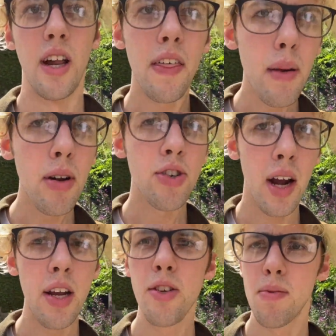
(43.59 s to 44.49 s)
I think I'm gonna
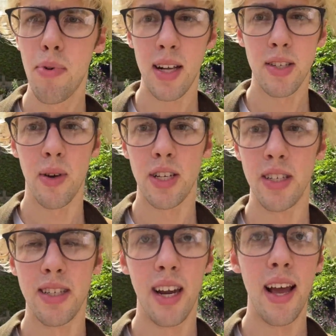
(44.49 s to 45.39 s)
try and do some practice
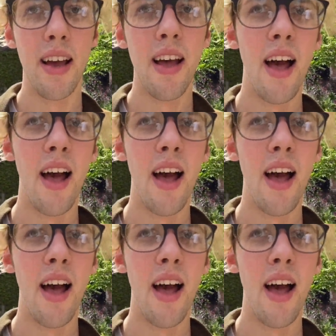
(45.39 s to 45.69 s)
questions today